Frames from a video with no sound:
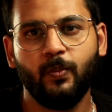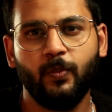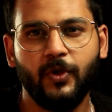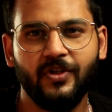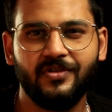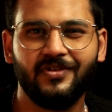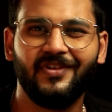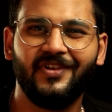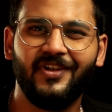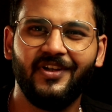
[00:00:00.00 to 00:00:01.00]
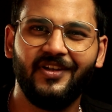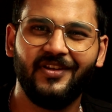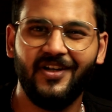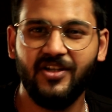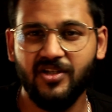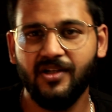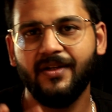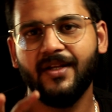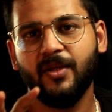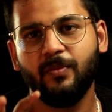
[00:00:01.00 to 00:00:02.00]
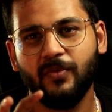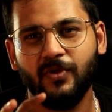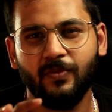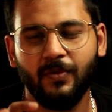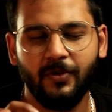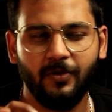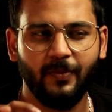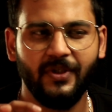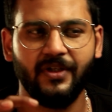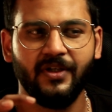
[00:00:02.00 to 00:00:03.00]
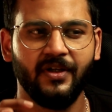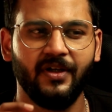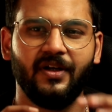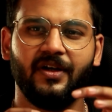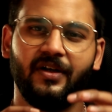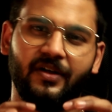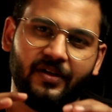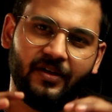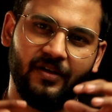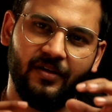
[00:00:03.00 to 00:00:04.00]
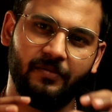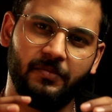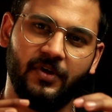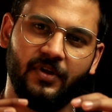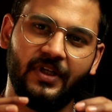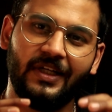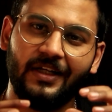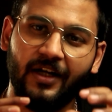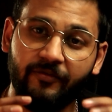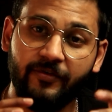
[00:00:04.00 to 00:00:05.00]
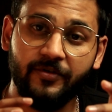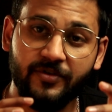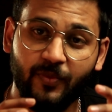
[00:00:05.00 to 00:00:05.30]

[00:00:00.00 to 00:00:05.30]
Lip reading: because in the initial time you'll be a little confused,